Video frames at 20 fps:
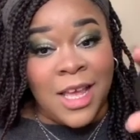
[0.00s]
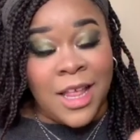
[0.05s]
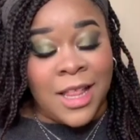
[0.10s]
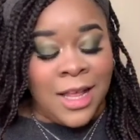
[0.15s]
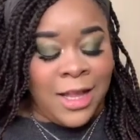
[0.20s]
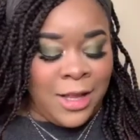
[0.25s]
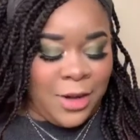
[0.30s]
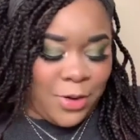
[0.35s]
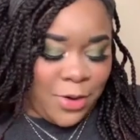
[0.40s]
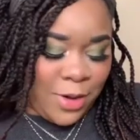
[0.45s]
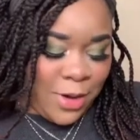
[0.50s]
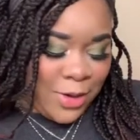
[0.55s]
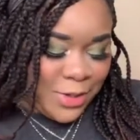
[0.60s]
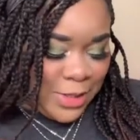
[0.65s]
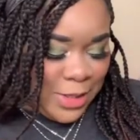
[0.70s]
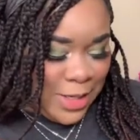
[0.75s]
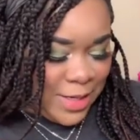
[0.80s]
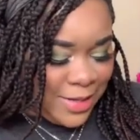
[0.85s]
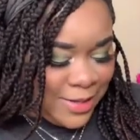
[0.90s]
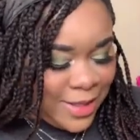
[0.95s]
Oh, hold
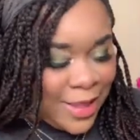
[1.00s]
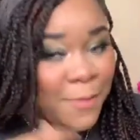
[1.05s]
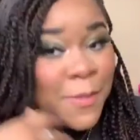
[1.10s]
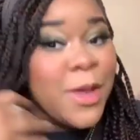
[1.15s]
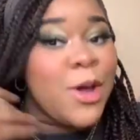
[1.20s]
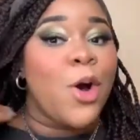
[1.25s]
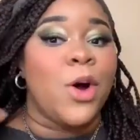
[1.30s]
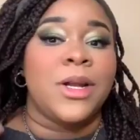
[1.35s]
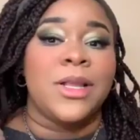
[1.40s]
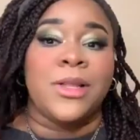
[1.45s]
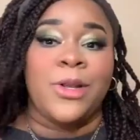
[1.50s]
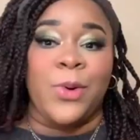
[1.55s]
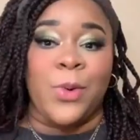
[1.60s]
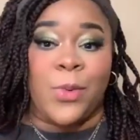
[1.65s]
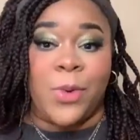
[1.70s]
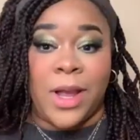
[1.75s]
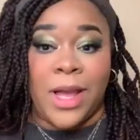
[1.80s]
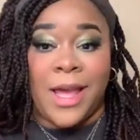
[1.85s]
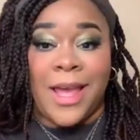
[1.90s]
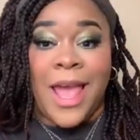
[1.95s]
on. Let me go on a little
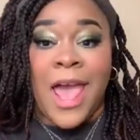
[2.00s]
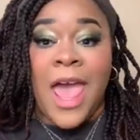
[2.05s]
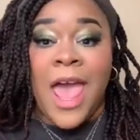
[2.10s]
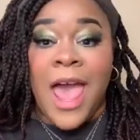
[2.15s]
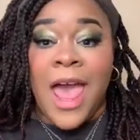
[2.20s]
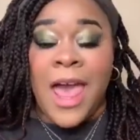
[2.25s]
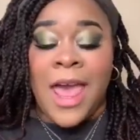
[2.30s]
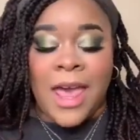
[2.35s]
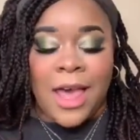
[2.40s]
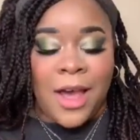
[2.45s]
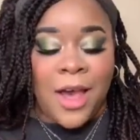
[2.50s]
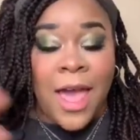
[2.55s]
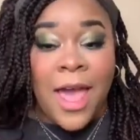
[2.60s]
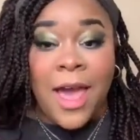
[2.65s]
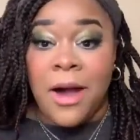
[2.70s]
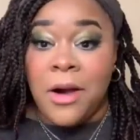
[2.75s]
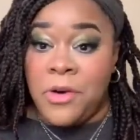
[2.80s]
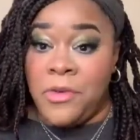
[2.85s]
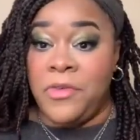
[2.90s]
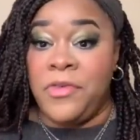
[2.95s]
rant.
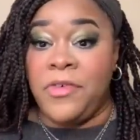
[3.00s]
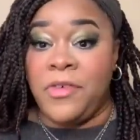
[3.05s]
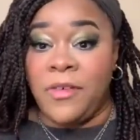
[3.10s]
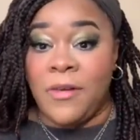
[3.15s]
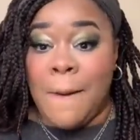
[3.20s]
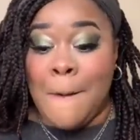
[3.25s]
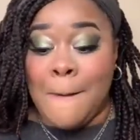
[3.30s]
e.l.f.